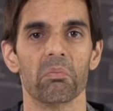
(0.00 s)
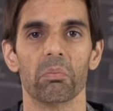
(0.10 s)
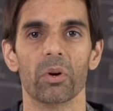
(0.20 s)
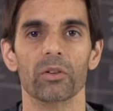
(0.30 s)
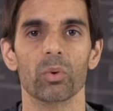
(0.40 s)

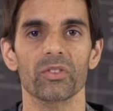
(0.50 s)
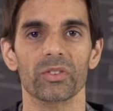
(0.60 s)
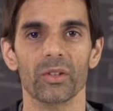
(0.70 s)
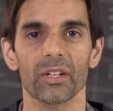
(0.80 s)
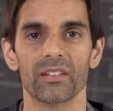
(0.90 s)
but it wouldn't
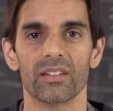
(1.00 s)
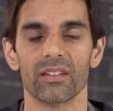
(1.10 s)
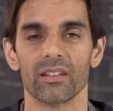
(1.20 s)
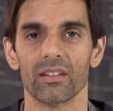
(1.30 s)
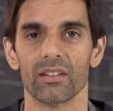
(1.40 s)
do it.
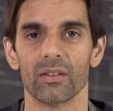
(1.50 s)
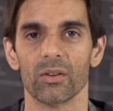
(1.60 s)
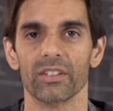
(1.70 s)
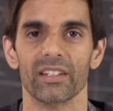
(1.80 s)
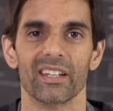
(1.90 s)
So
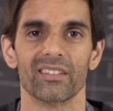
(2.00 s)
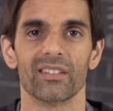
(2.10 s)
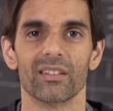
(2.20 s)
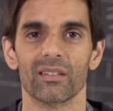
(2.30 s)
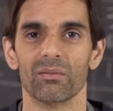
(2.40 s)
in the end,
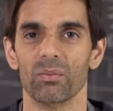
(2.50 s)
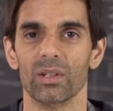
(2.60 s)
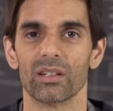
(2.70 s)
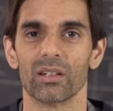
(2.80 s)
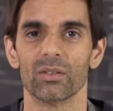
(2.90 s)

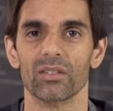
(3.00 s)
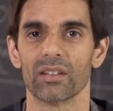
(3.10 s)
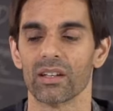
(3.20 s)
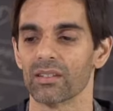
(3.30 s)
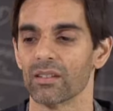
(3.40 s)
we couldn't
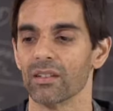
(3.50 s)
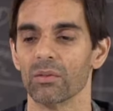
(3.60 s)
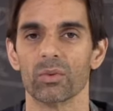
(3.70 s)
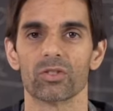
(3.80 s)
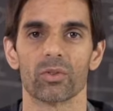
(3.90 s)
test it,
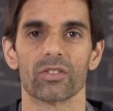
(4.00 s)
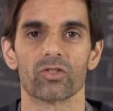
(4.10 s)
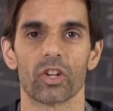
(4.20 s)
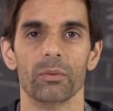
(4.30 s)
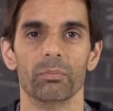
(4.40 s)
which was a
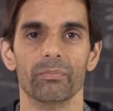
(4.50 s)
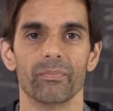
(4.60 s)
shame.